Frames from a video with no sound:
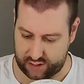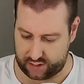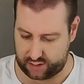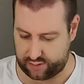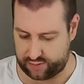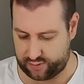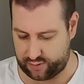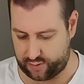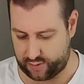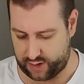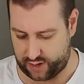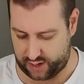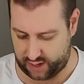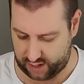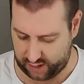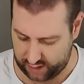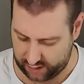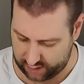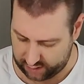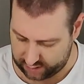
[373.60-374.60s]
for my
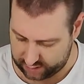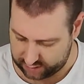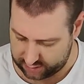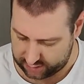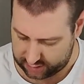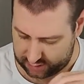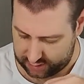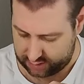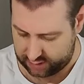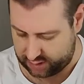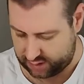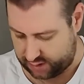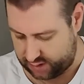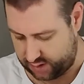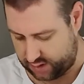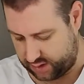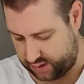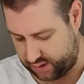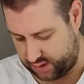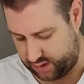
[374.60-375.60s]
ears
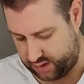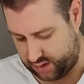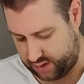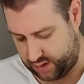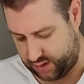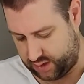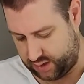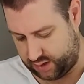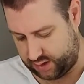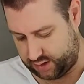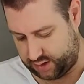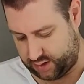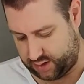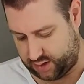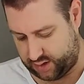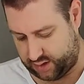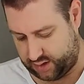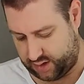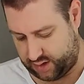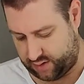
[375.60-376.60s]
is
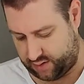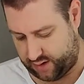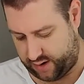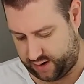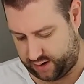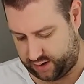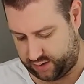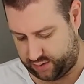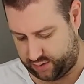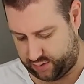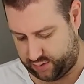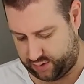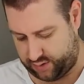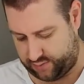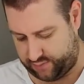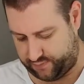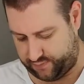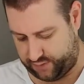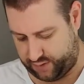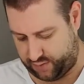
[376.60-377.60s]
not that great, but
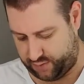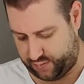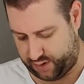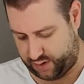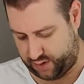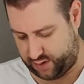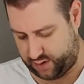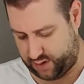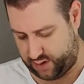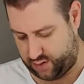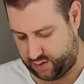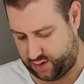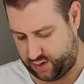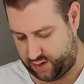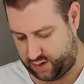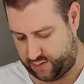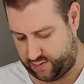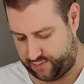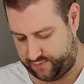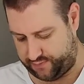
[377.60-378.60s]
apparently you
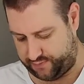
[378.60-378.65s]
can